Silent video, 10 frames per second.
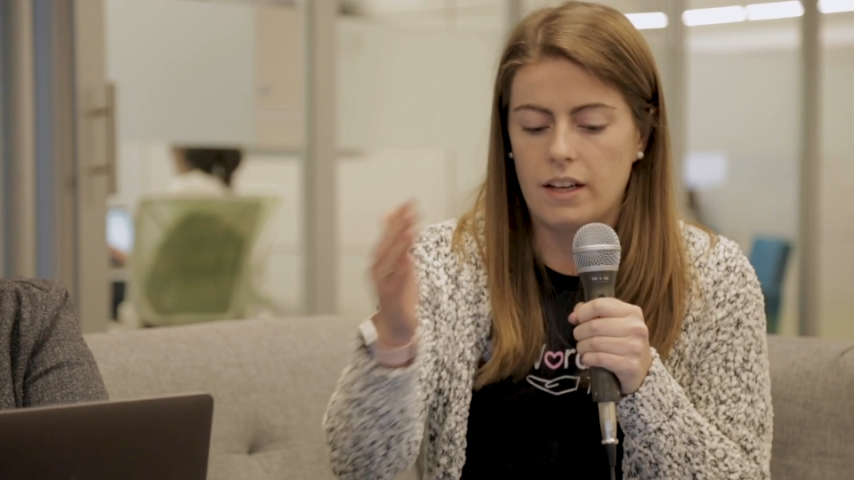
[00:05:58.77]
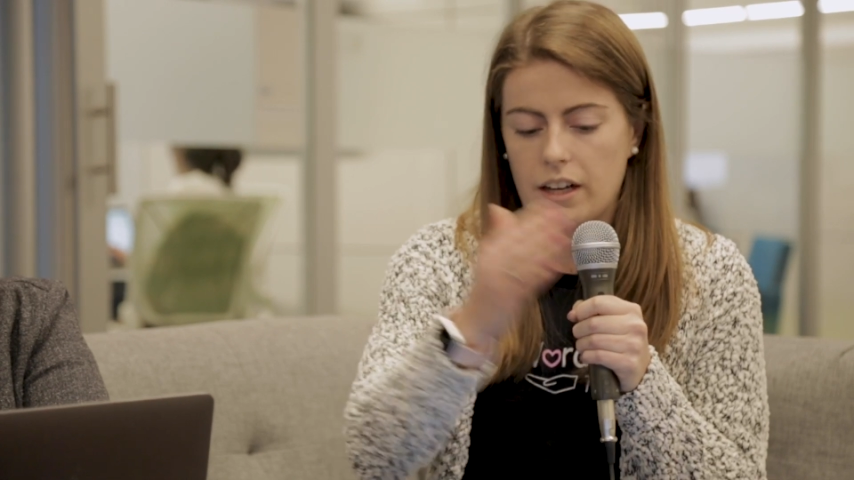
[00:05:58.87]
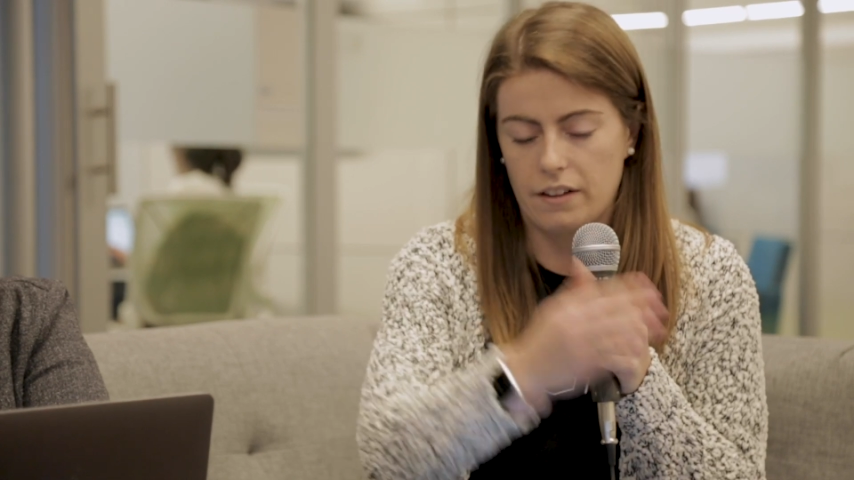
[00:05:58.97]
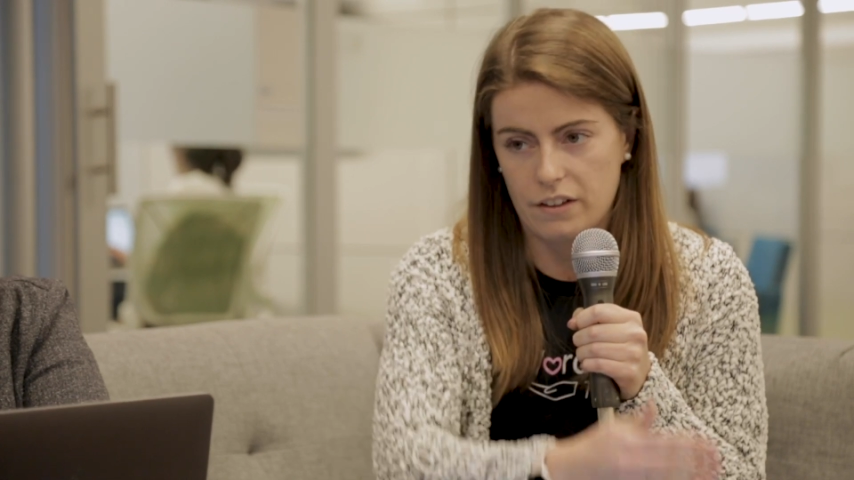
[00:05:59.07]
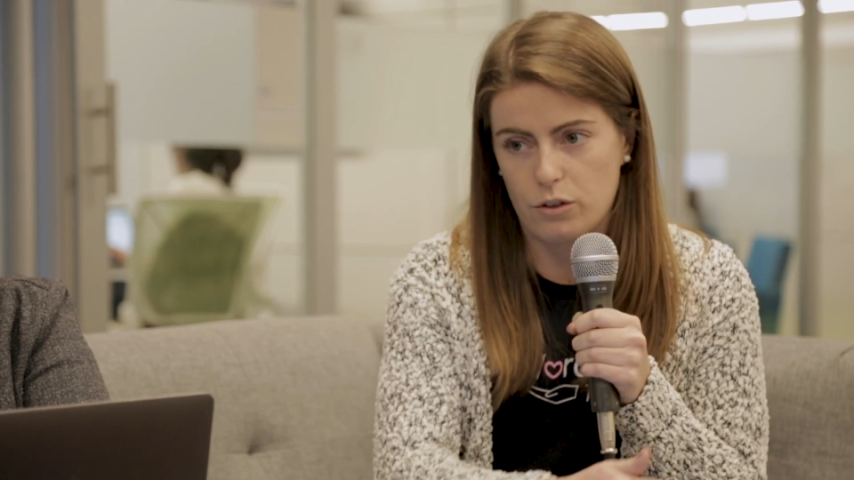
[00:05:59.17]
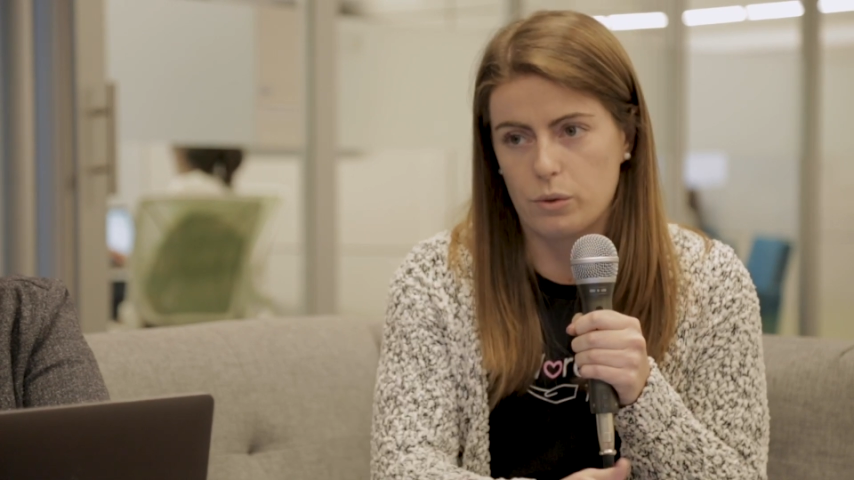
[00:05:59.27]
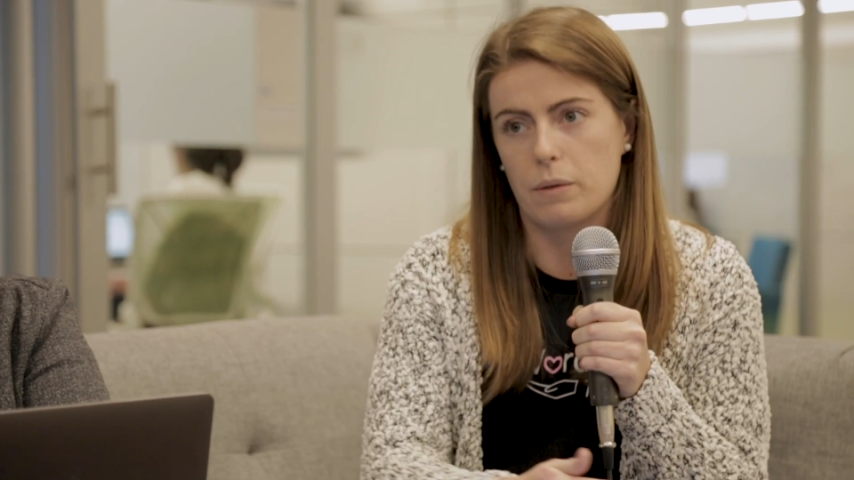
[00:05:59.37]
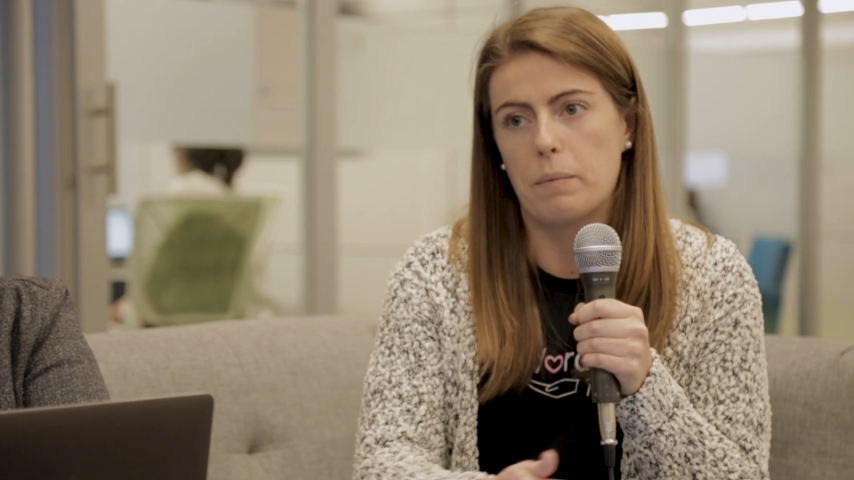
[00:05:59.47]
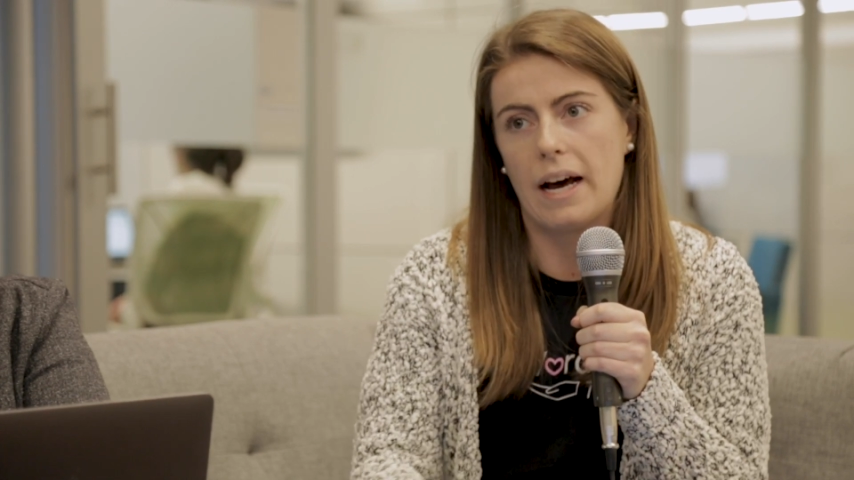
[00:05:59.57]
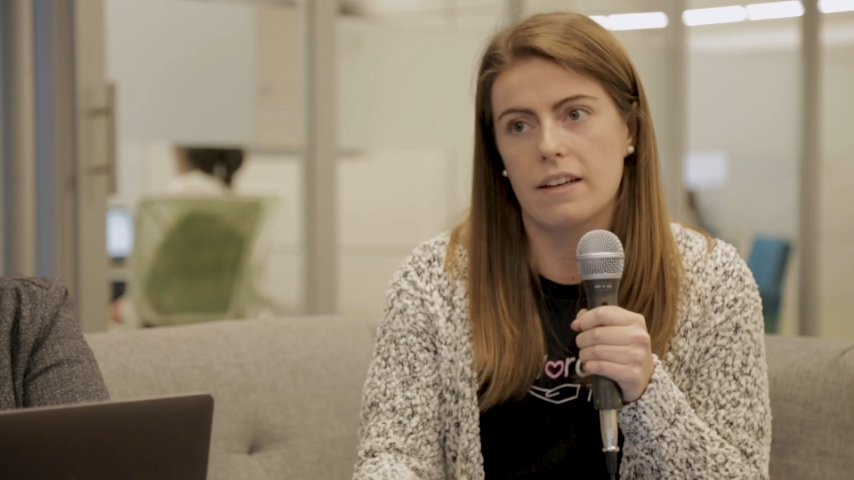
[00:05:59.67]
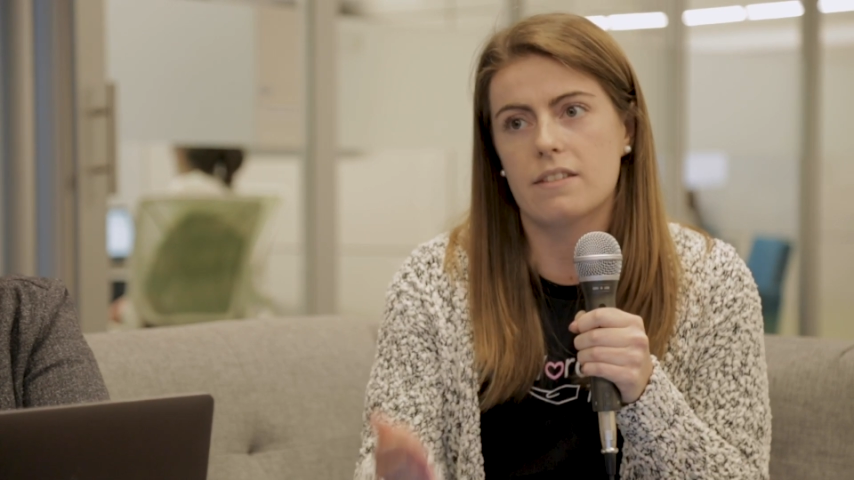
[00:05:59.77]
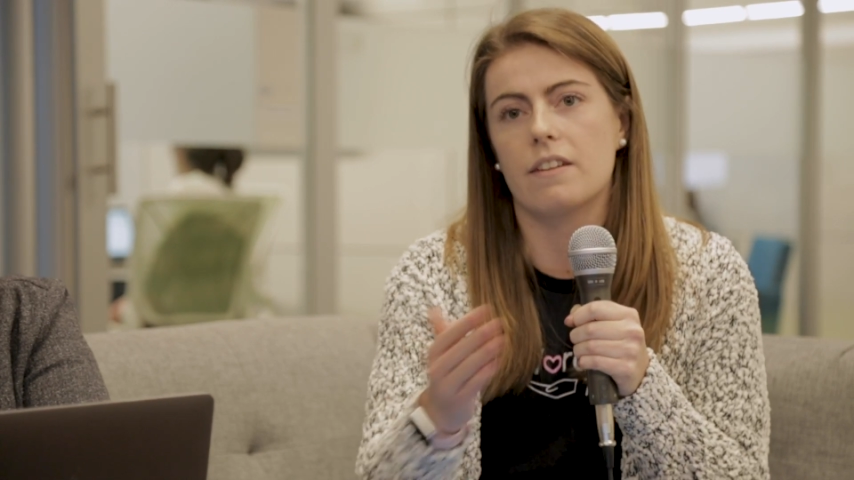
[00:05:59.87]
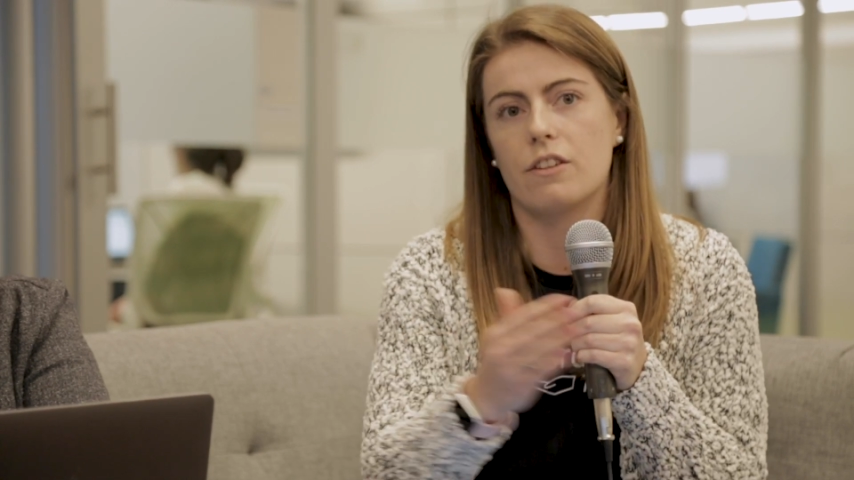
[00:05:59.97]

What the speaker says: How did they do in the past?